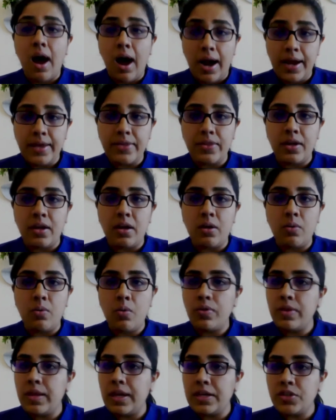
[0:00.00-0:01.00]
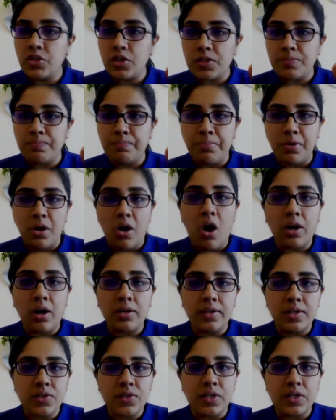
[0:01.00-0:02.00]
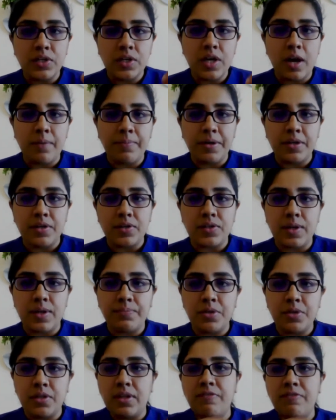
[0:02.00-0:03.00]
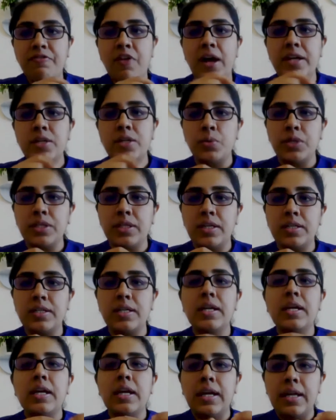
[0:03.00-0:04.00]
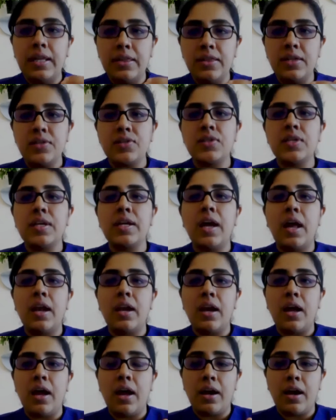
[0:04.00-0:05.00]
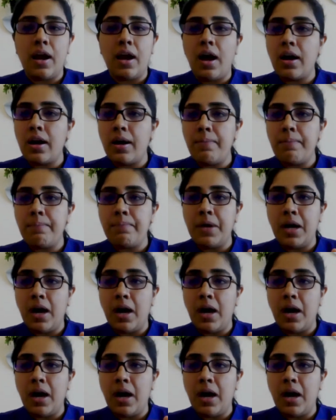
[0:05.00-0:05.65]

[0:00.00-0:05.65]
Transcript: either they just block the CGRP receptor, they fight with it in the CLRM,